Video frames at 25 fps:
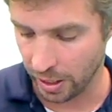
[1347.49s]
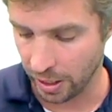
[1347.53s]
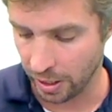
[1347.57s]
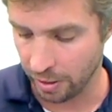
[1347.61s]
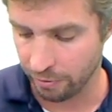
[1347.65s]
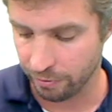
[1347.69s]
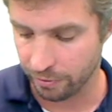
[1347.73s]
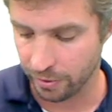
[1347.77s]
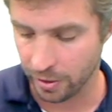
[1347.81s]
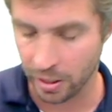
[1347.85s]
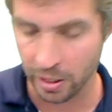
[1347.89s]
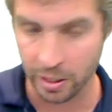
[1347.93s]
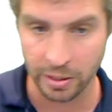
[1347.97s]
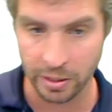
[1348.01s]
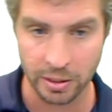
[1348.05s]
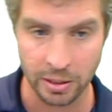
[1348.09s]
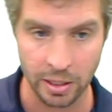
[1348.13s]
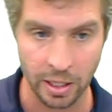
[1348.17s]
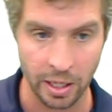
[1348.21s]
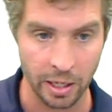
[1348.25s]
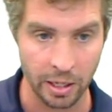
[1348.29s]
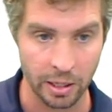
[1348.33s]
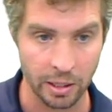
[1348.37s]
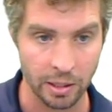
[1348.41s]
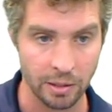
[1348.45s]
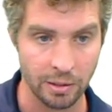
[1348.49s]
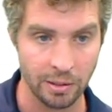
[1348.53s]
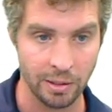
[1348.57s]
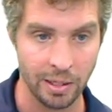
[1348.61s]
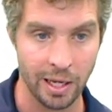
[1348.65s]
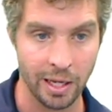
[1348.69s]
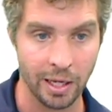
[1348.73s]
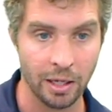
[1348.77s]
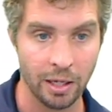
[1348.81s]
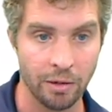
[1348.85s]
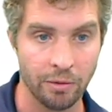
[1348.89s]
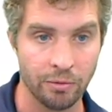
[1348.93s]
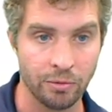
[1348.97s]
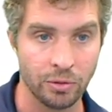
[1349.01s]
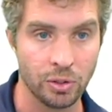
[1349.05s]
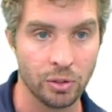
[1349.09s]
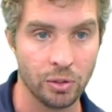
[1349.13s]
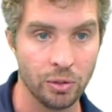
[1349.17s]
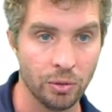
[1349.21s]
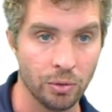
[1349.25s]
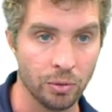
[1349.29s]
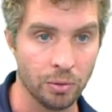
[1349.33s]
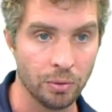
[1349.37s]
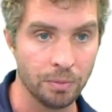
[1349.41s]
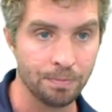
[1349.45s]
if I take negative
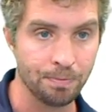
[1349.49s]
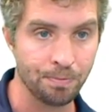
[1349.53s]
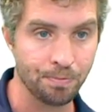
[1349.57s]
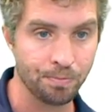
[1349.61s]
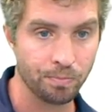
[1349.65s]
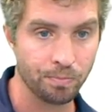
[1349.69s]
2